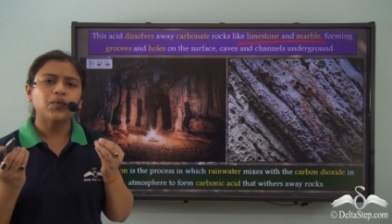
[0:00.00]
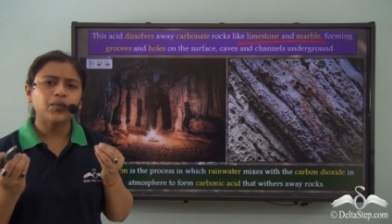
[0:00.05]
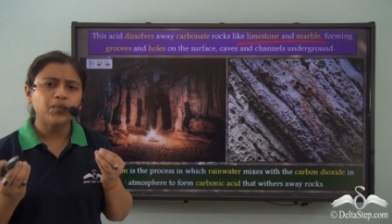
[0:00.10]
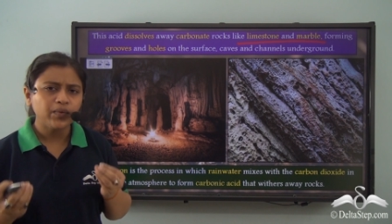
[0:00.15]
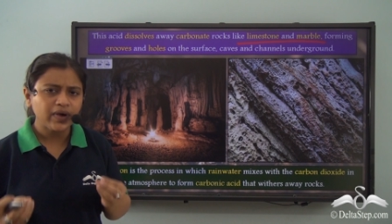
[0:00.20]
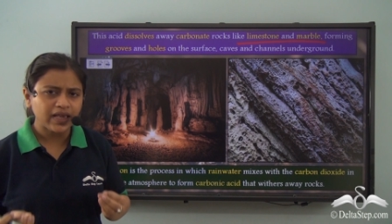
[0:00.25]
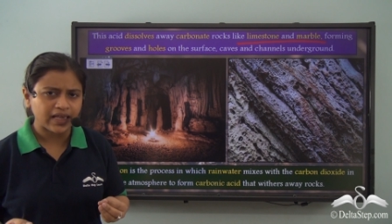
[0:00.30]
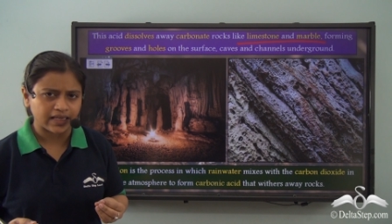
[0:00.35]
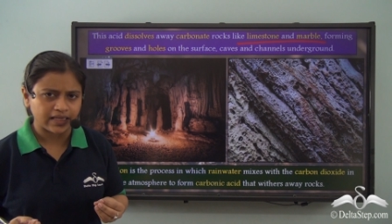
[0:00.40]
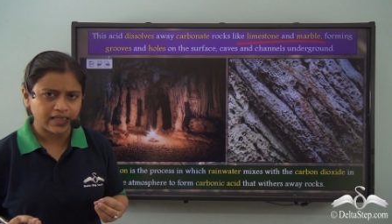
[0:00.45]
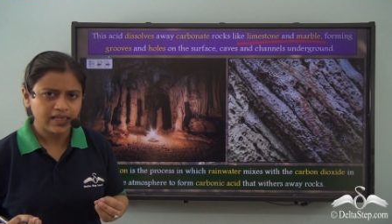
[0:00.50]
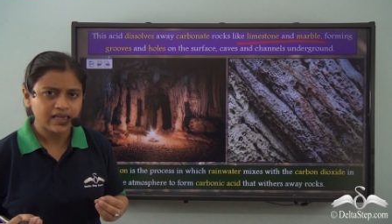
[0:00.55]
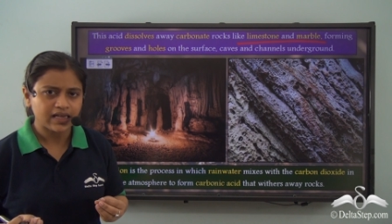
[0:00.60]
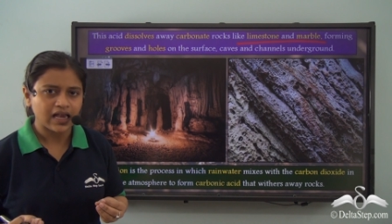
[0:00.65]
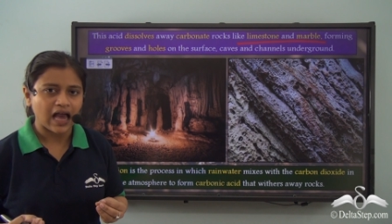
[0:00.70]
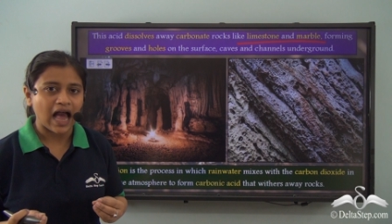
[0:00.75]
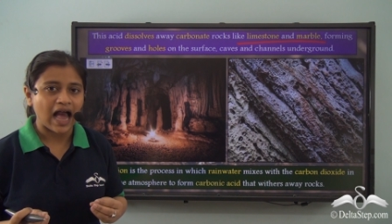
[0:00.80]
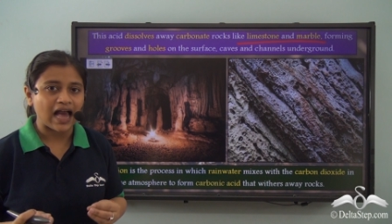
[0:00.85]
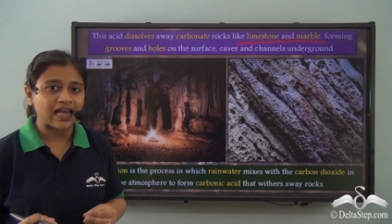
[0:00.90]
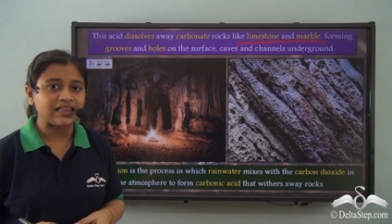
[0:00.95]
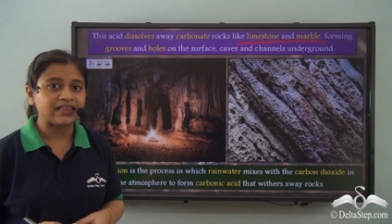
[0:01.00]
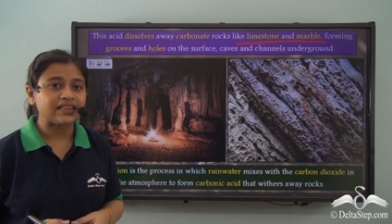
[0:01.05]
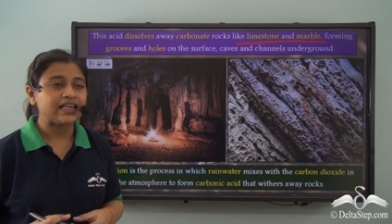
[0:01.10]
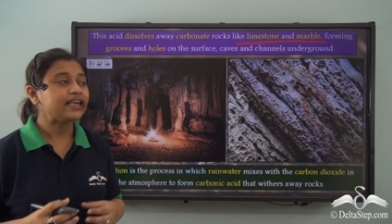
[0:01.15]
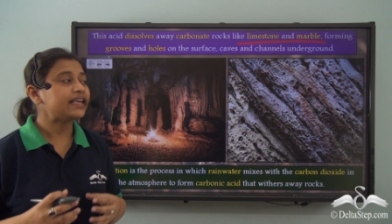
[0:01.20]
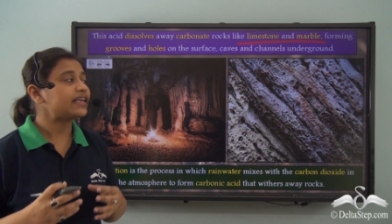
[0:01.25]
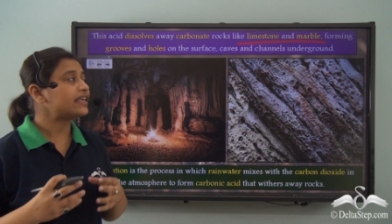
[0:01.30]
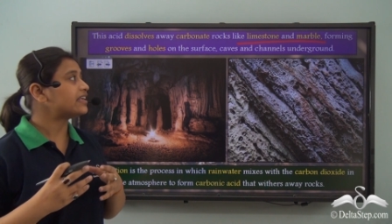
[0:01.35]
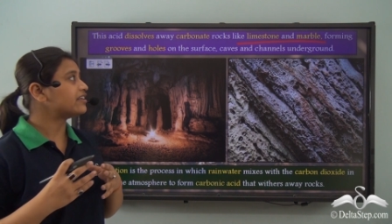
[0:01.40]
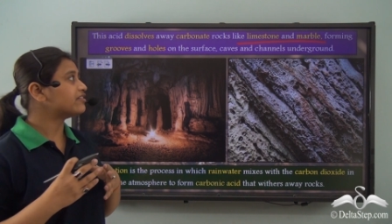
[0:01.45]
weak and
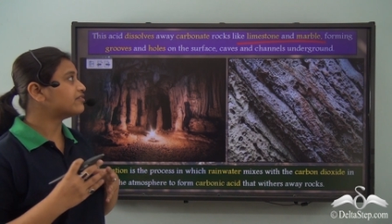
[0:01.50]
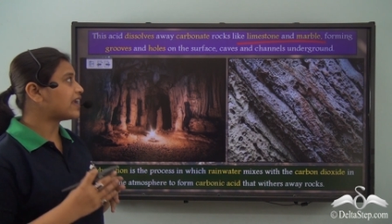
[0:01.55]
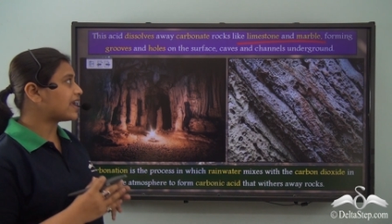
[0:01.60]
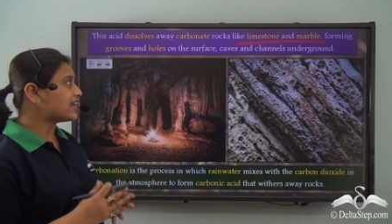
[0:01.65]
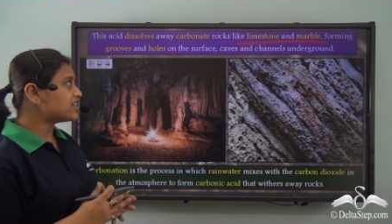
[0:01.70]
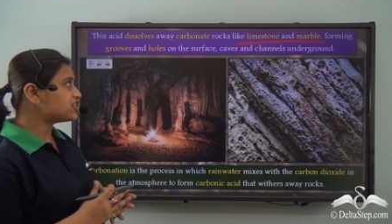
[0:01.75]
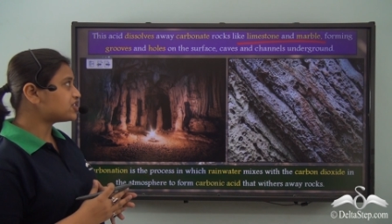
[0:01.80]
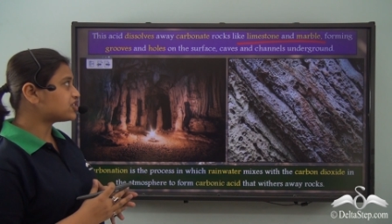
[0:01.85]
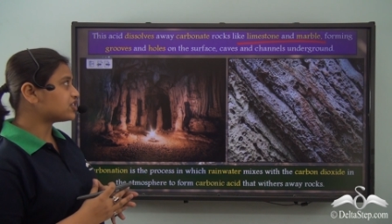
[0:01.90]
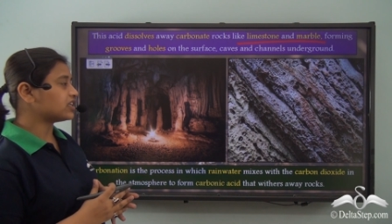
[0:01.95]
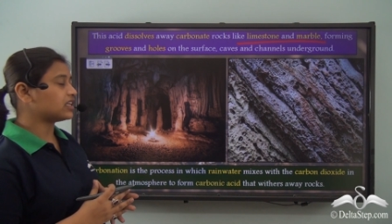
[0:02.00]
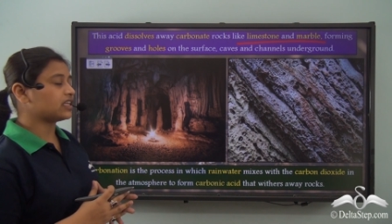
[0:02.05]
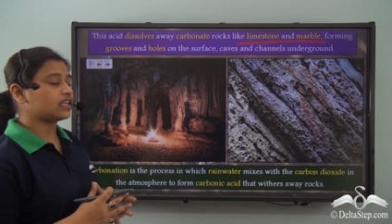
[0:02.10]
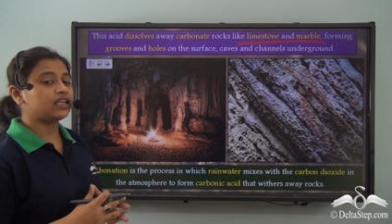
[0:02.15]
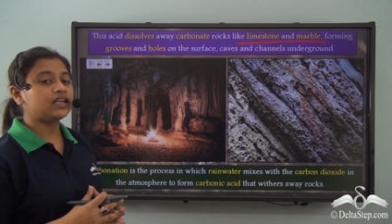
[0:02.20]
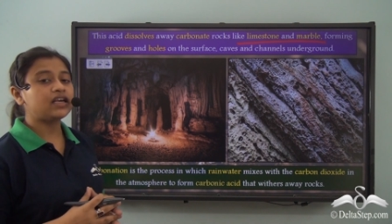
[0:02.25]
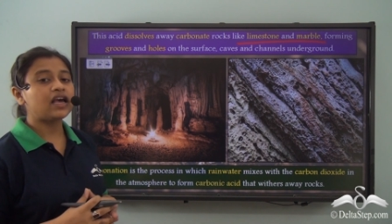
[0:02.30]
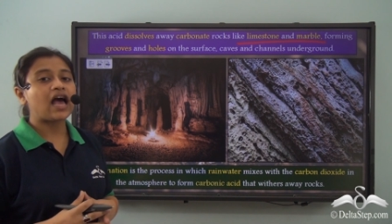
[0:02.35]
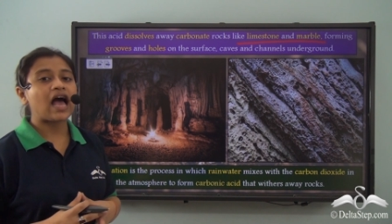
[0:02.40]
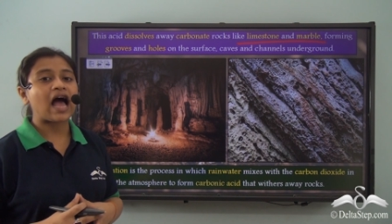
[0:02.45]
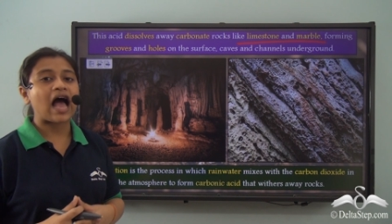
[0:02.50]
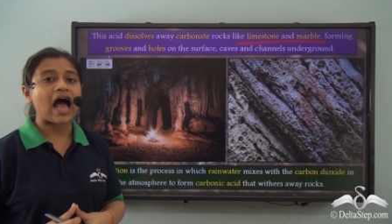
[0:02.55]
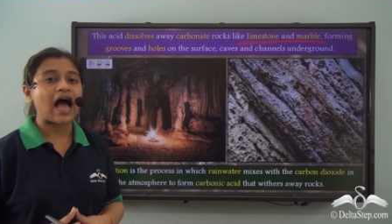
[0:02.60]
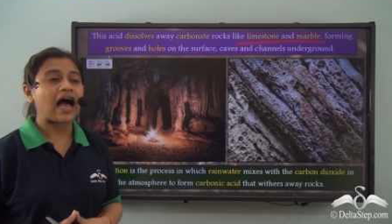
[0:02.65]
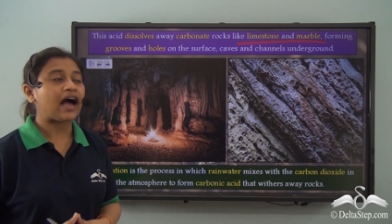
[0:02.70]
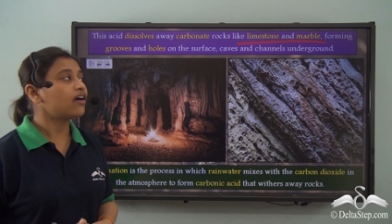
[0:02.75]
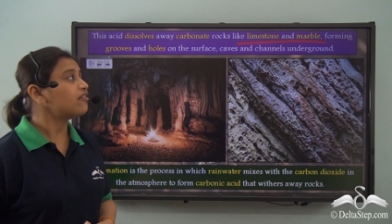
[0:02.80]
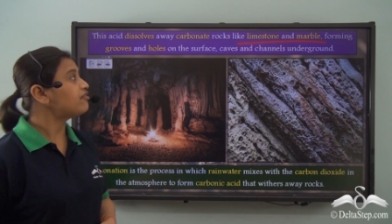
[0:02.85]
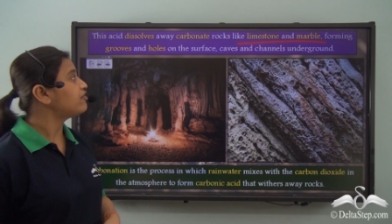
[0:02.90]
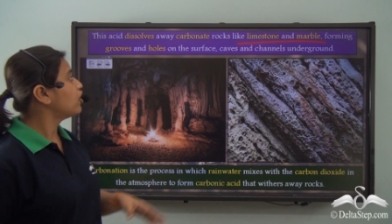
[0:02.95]
they eventually
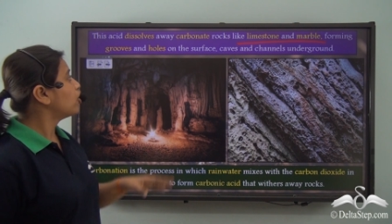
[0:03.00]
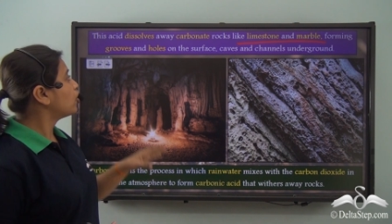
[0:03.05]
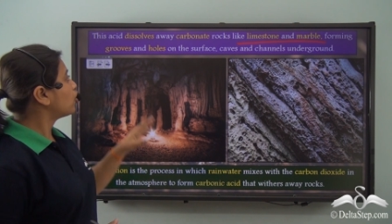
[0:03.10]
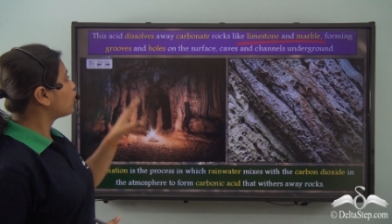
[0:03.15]
have